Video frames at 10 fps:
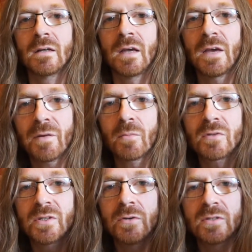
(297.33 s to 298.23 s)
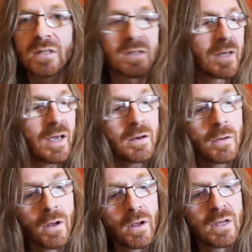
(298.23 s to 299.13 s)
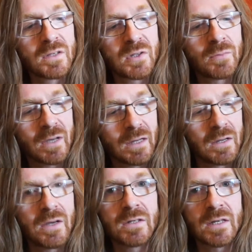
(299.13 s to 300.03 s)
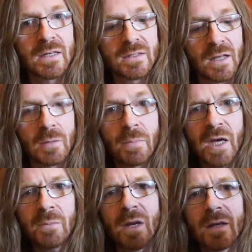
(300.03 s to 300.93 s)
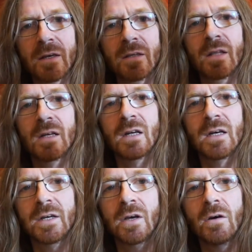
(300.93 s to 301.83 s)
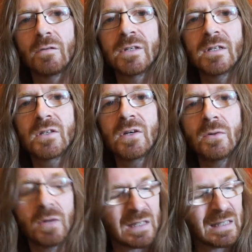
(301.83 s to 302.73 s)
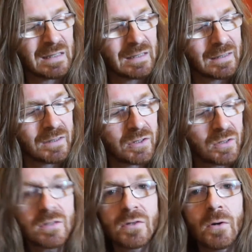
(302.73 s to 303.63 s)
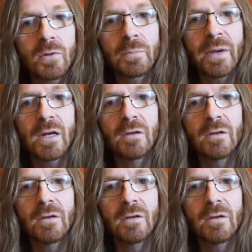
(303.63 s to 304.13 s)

If I'm going to use this again, something I learned is that the pipe lagging that I carved into doesn't hold the paint